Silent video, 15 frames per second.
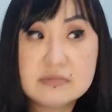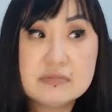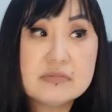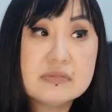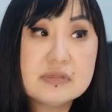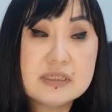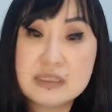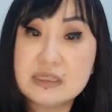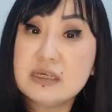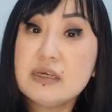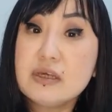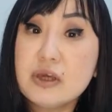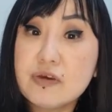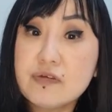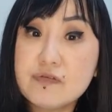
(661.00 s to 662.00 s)

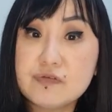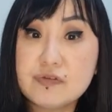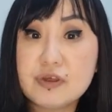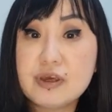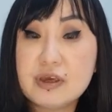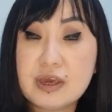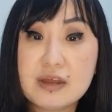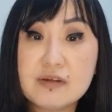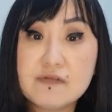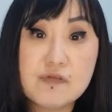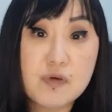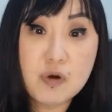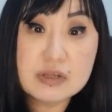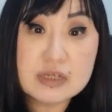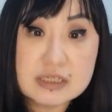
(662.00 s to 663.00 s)
see if they can
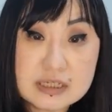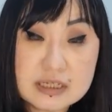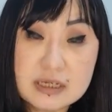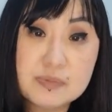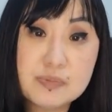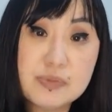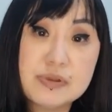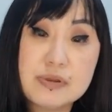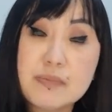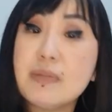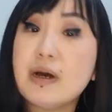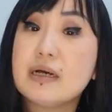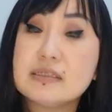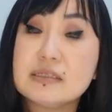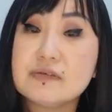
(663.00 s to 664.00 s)
fall asleep with the
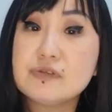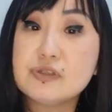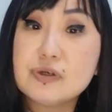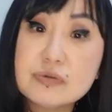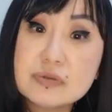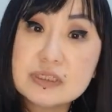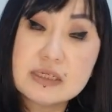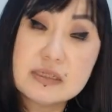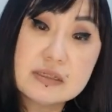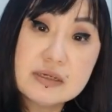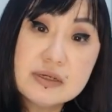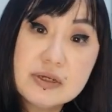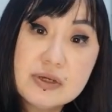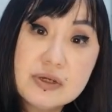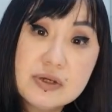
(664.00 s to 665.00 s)
mask they've chosen,
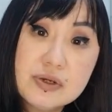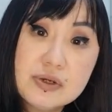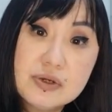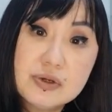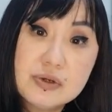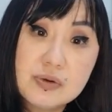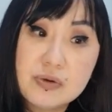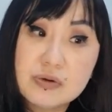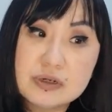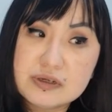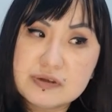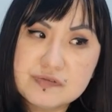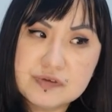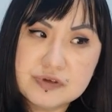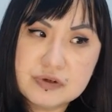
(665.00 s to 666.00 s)
or
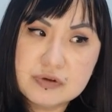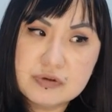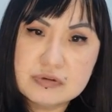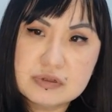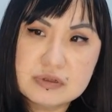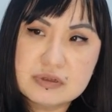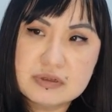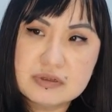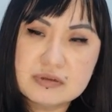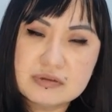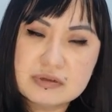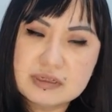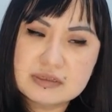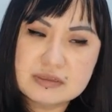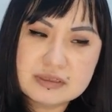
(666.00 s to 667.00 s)
if,
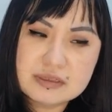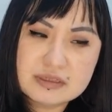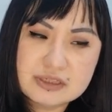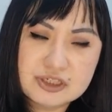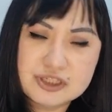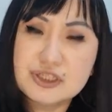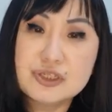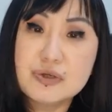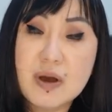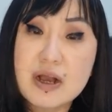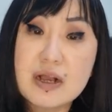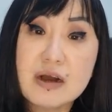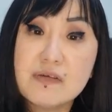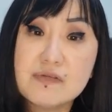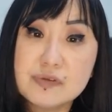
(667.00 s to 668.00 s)
it's just so
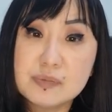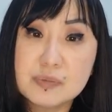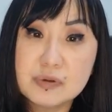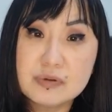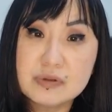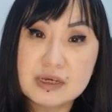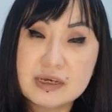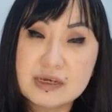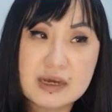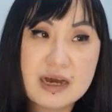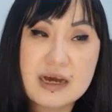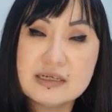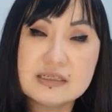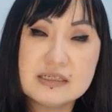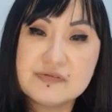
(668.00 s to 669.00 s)
uncomfortable they
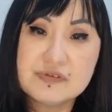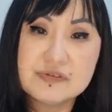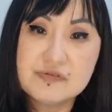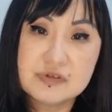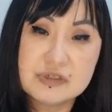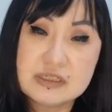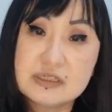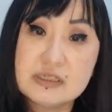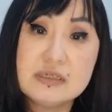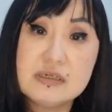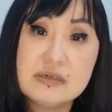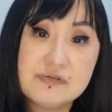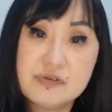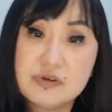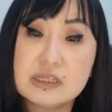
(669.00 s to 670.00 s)
can't even
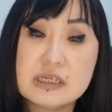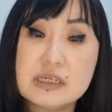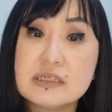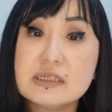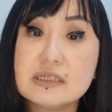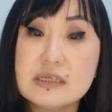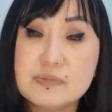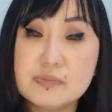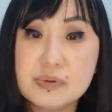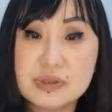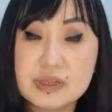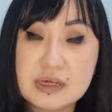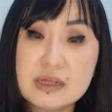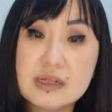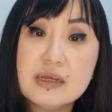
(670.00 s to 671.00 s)
foresee falling asleep
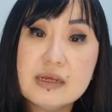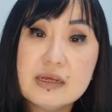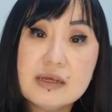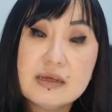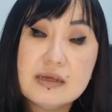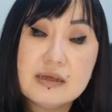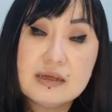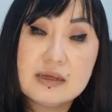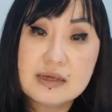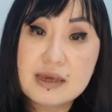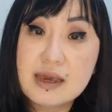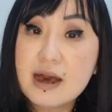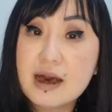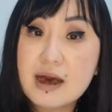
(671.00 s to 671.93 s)
with it. Yeah.